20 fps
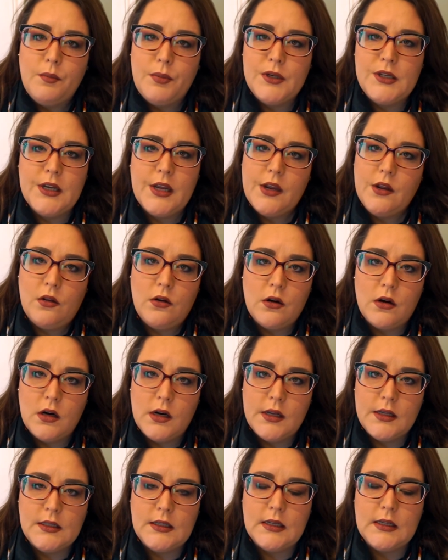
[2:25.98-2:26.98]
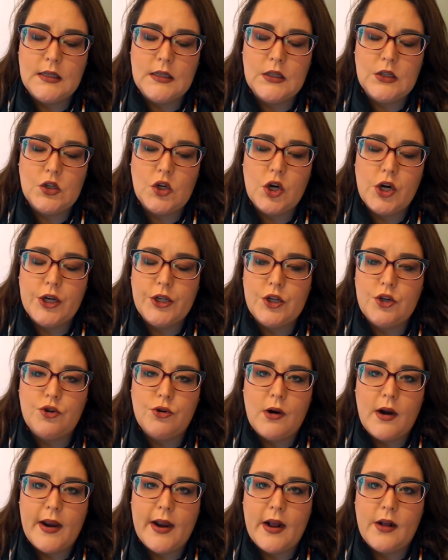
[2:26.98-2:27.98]
in particular is, is starting to
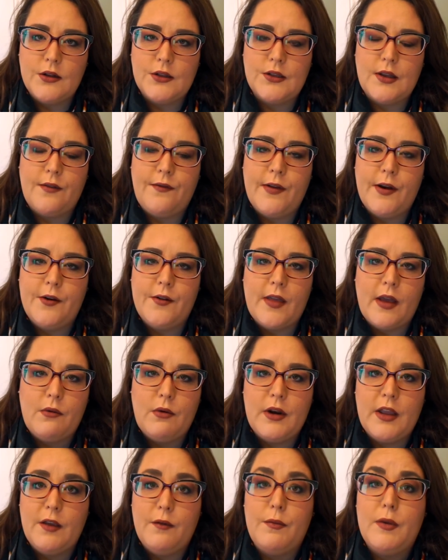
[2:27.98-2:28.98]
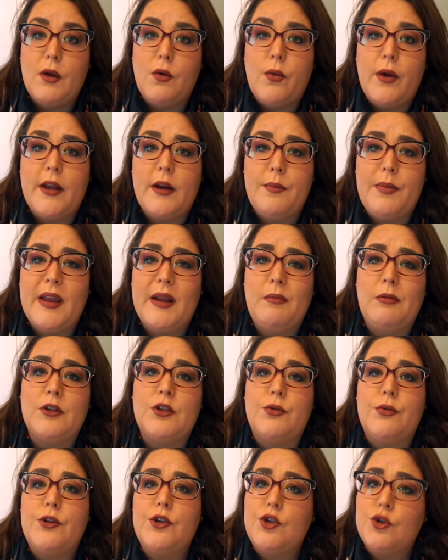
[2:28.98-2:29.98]
dry out, so I figured that would give me a way to be able
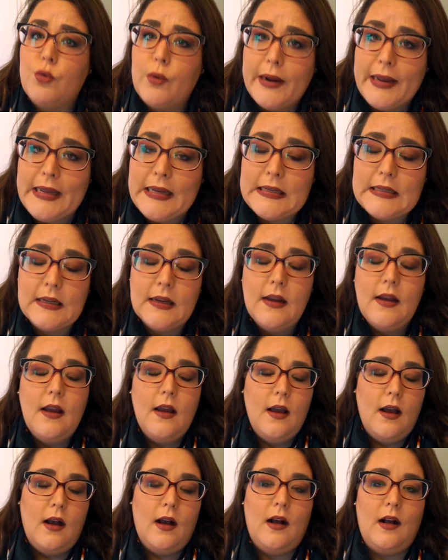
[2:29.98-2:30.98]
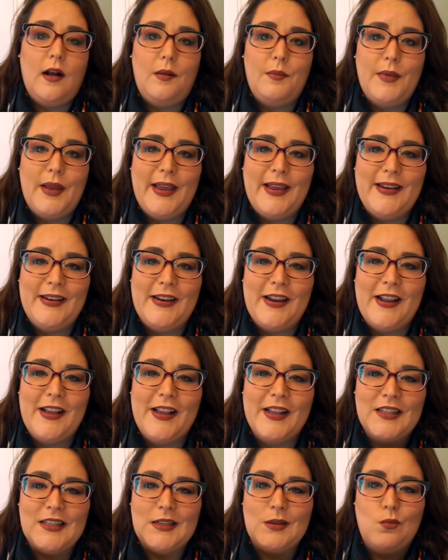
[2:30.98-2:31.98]
to enjoy it um, and, and
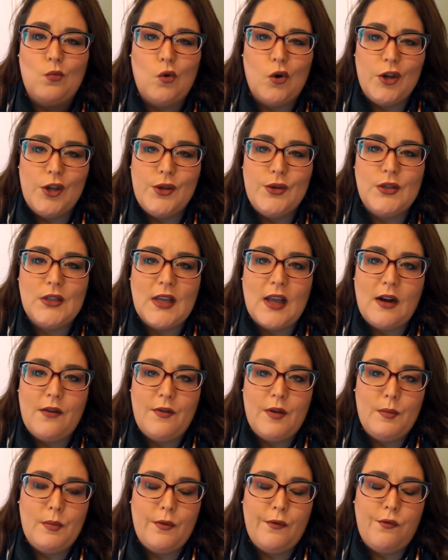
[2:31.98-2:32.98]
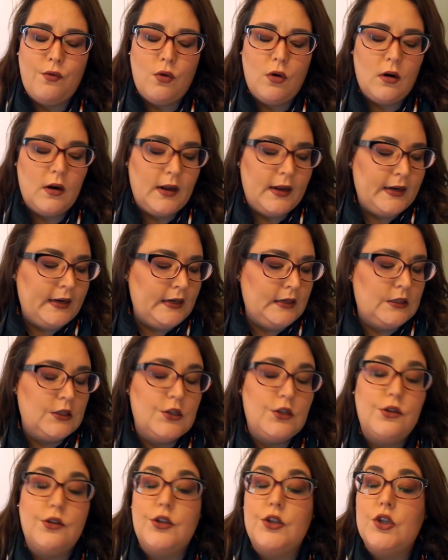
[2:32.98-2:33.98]
get some more use out of it before I need to
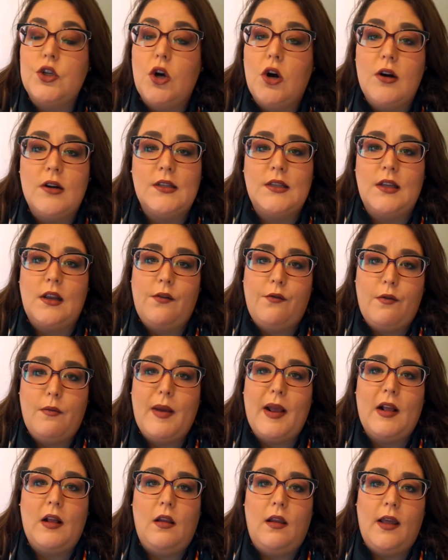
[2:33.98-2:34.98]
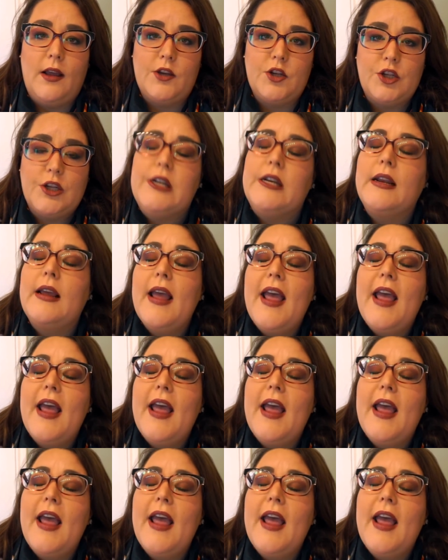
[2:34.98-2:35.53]
just toss it for my collection.